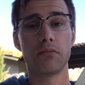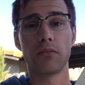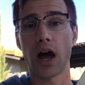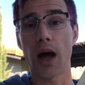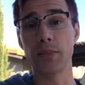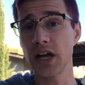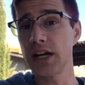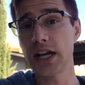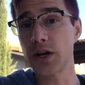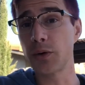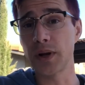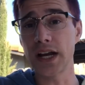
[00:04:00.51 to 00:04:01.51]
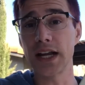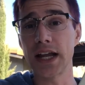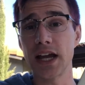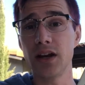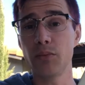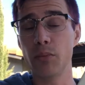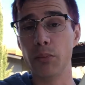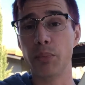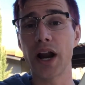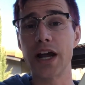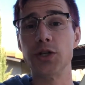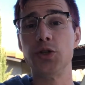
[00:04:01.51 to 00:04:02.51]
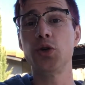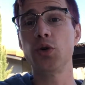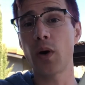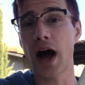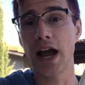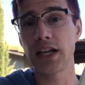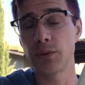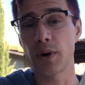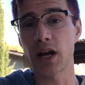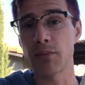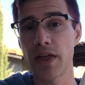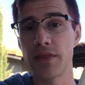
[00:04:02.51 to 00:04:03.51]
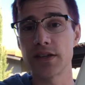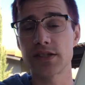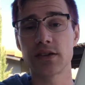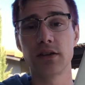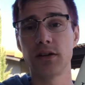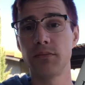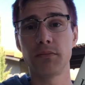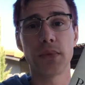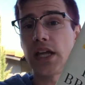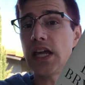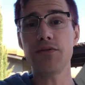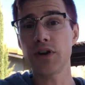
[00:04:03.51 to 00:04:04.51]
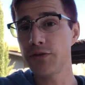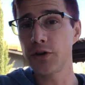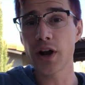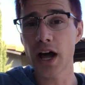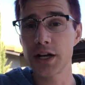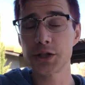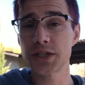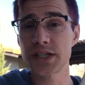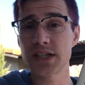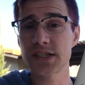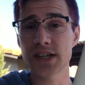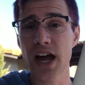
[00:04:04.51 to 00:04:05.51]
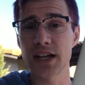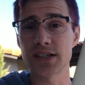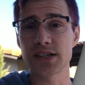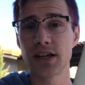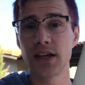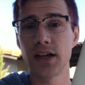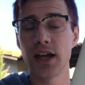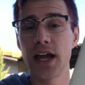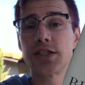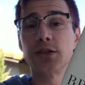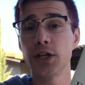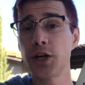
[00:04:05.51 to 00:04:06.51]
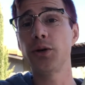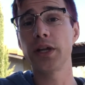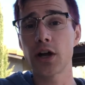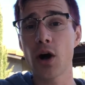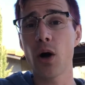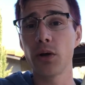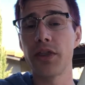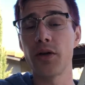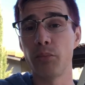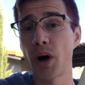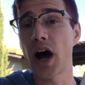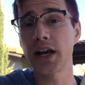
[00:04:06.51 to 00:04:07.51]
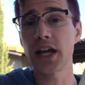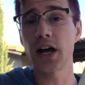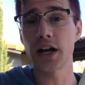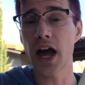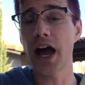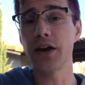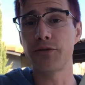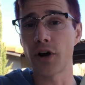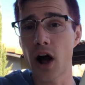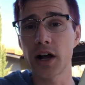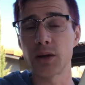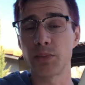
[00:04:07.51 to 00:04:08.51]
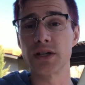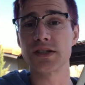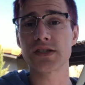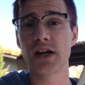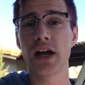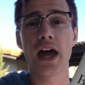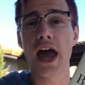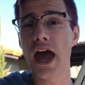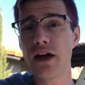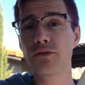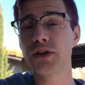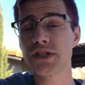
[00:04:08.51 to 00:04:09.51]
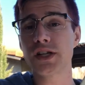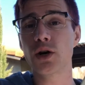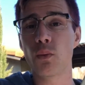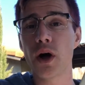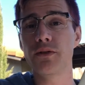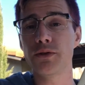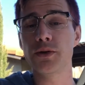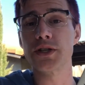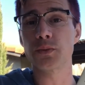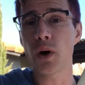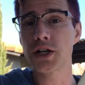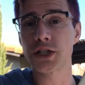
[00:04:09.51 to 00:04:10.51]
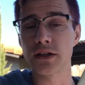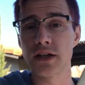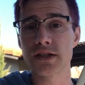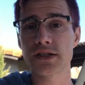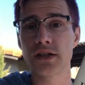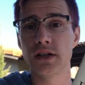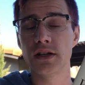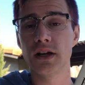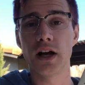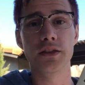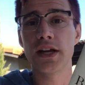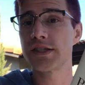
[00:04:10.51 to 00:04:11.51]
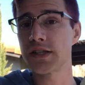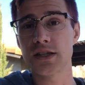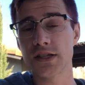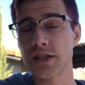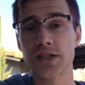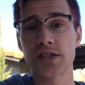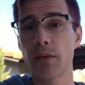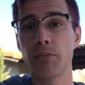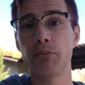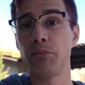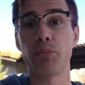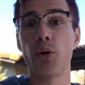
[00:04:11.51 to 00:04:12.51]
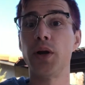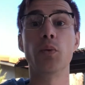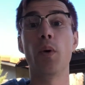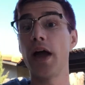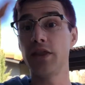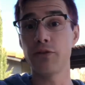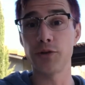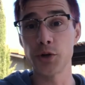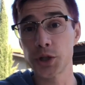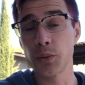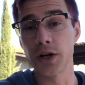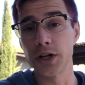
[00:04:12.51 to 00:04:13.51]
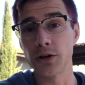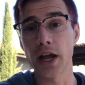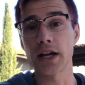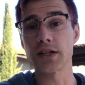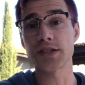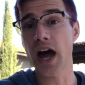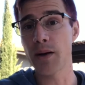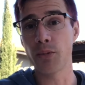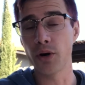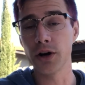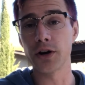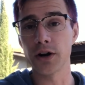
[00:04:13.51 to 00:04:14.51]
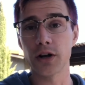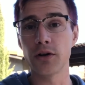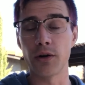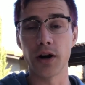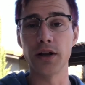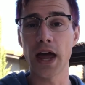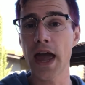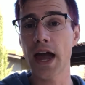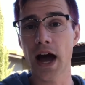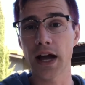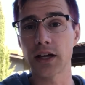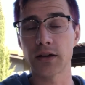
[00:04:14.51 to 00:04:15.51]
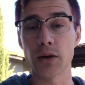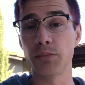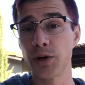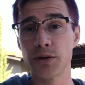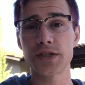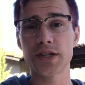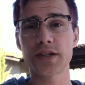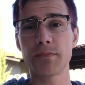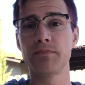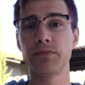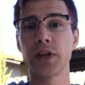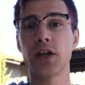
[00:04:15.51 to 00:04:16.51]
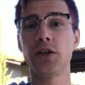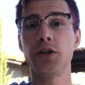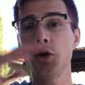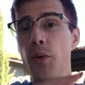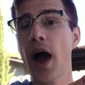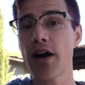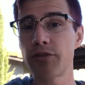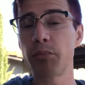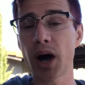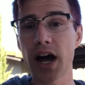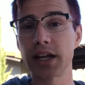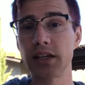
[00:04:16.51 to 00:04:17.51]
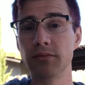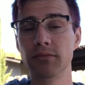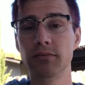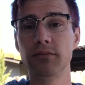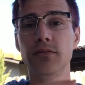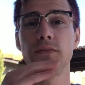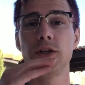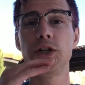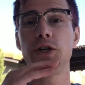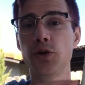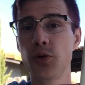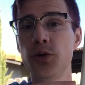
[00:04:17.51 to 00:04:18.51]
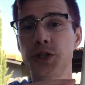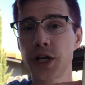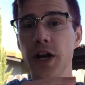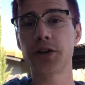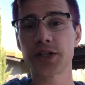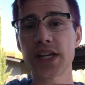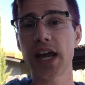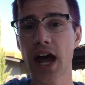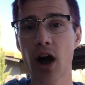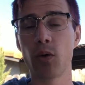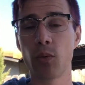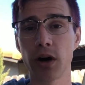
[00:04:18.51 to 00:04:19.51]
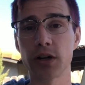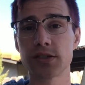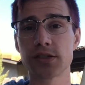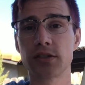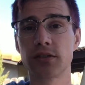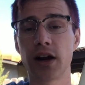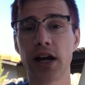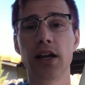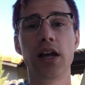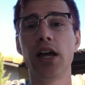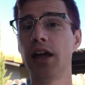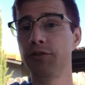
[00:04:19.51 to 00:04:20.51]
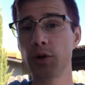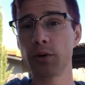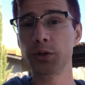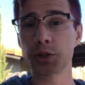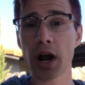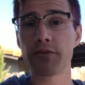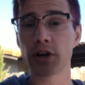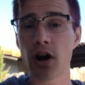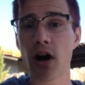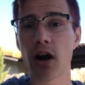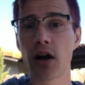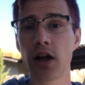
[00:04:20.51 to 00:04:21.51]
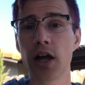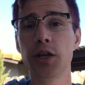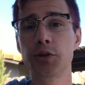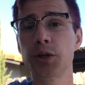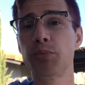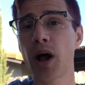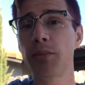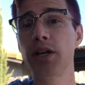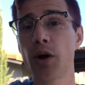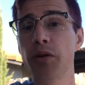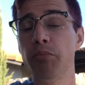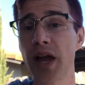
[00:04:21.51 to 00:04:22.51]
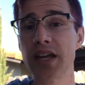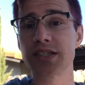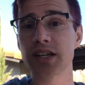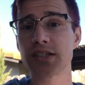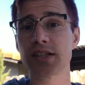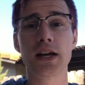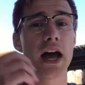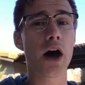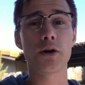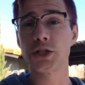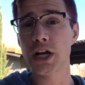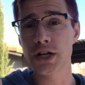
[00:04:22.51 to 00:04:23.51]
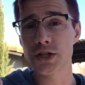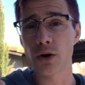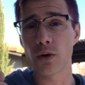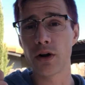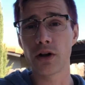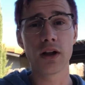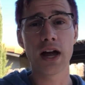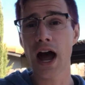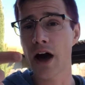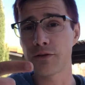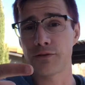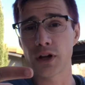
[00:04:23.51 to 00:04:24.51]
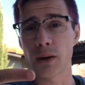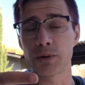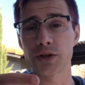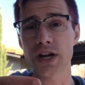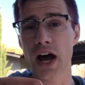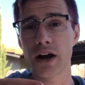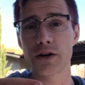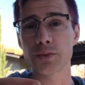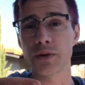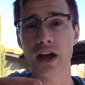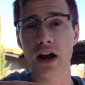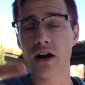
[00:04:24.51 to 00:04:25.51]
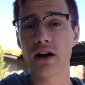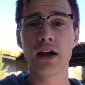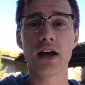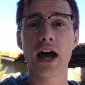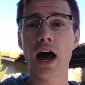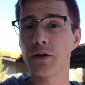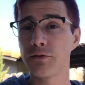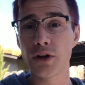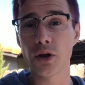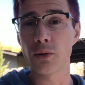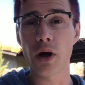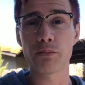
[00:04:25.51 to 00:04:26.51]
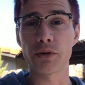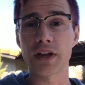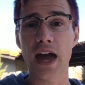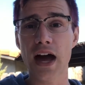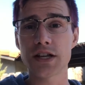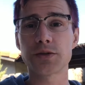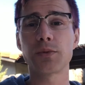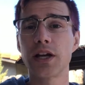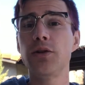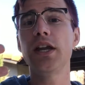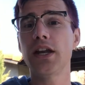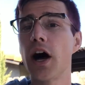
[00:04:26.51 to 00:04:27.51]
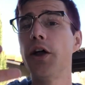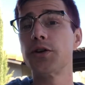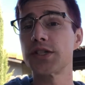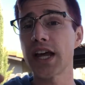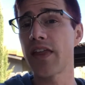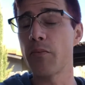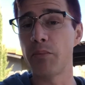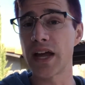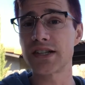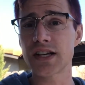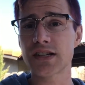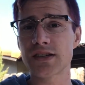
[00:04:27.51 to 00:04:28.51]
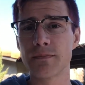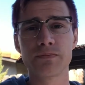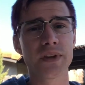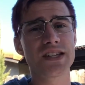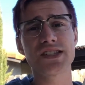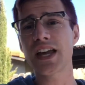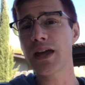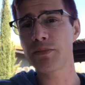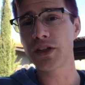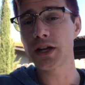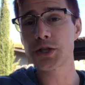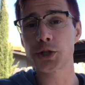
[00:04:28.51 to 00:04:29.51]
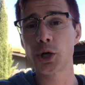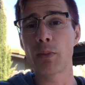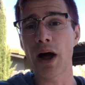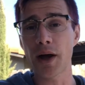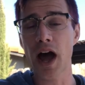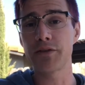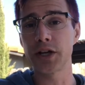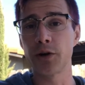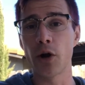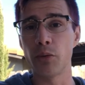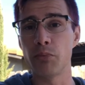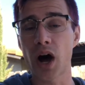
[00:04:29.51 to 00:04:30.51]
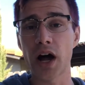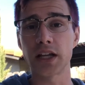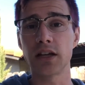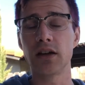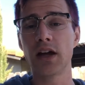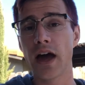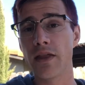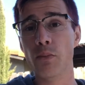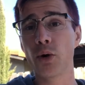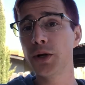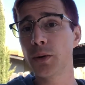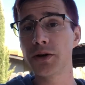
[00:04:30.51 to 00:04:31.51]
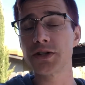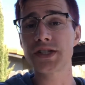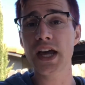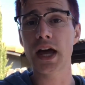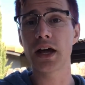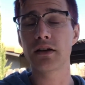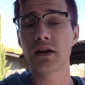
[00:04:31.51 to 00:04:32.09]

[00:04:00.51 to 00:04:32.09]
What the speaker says: I'm gonna need to read it again, but I do highly recommend this, even if you're not interested in science. It's literally called The Body, A Guide for Occupants. Every single one of you that's watching this, unless this is some point way in the future where you're like a cyborg or an AI computer system, you have a body. You should understand how it works, right? If you drive a car, you should probably know the basics. How to change the oil, how to fill up your tires with air, how to fill it up with gas, right? You need to understand the basics. Same thing is true about having your own body. And the more you understand